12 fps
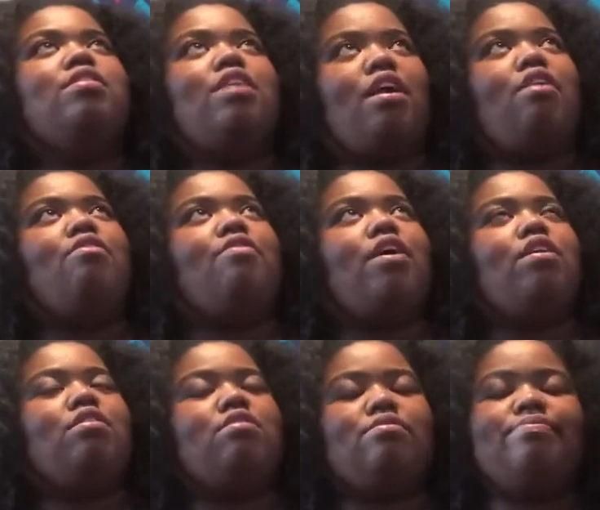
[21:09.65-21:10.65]
Thank you,
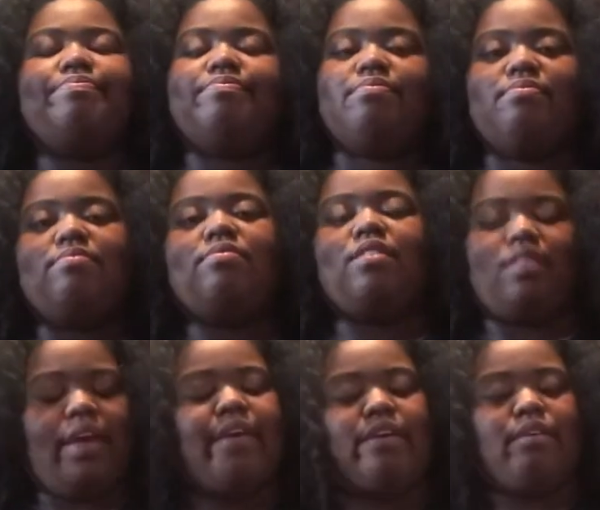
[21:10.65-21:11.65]
Father.
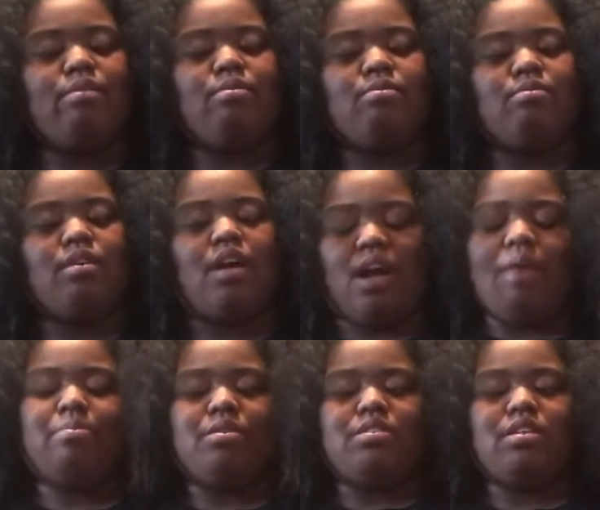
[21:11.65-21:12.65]
Thank you. I
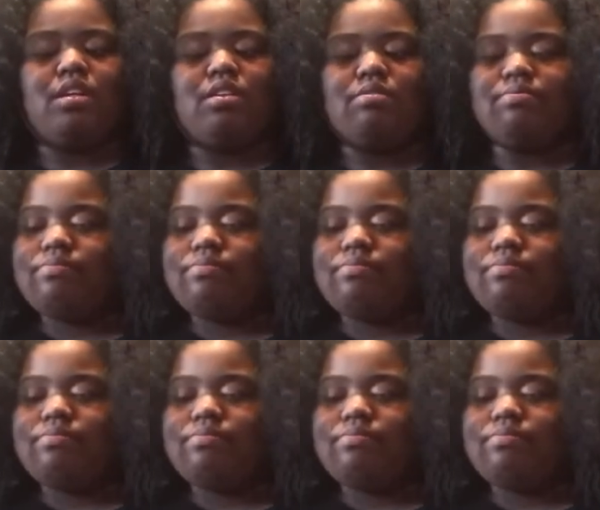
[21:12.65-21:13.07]
appreciate it.